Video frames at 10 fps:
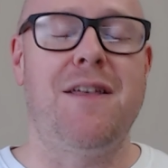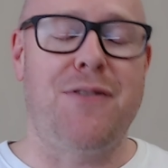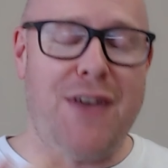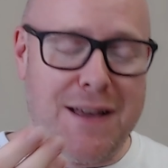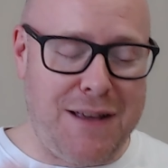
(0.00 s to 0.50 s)

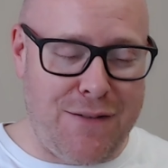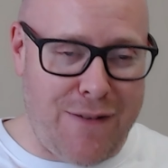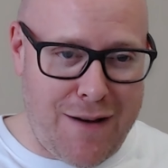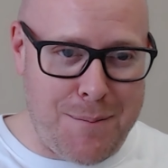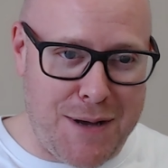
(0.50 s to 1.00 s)
Thank you
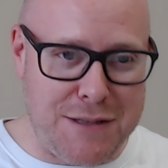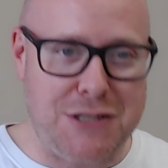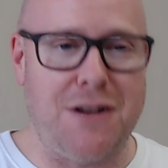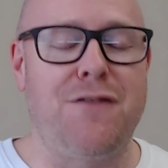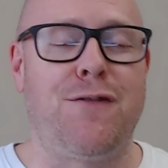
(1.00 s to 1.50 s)
very
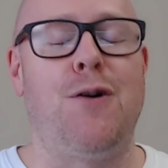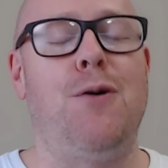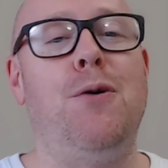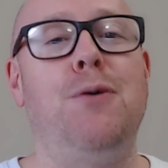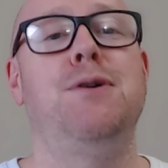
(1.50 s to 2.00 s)
much for
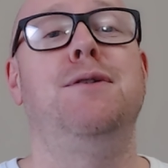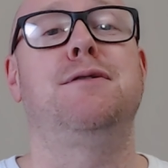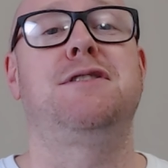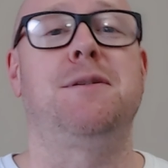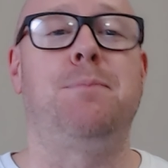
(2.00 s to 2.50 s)
all
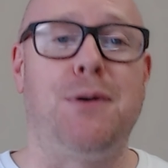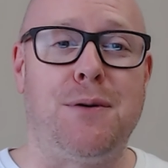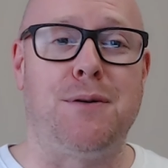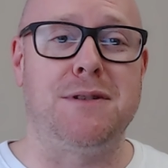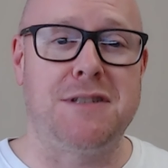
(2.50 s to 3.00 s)
your
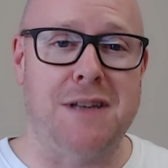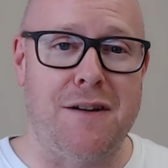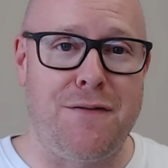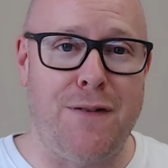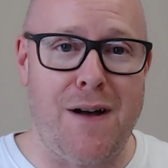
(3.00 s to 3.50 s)
support
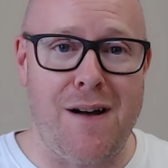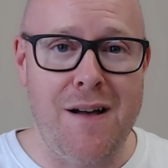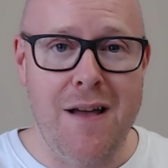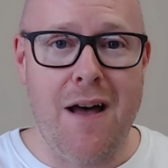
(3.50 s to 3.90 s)
so far.